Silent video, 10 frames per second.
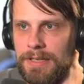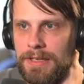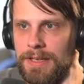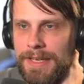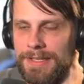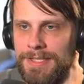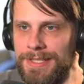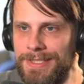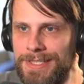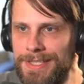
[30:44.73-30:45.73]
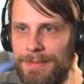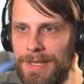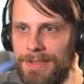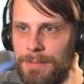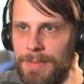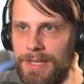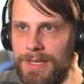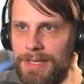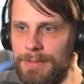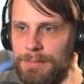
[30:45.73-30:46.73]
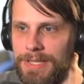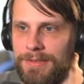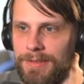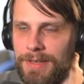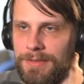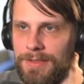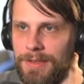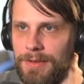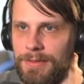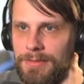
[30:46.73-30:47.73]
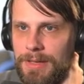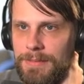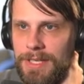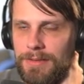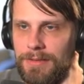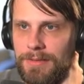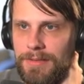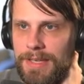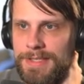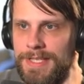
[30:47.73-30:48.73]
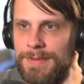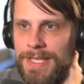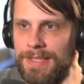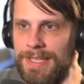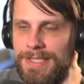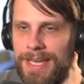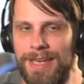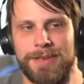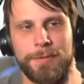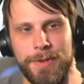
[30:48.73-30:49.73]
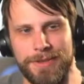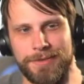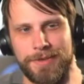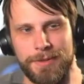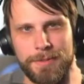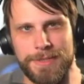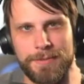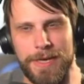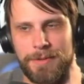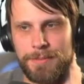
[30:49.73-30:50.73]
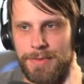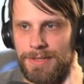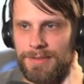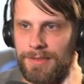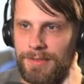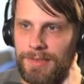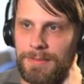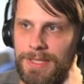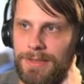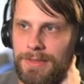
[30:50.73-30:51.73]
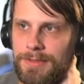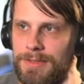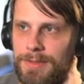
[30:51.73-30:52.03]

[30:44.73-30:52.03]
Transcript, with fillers: It just doesn't seem like they're playing any big stuff though. I mean, it seems like that's kind of what this cube is about, but it doesn't seem like they're doing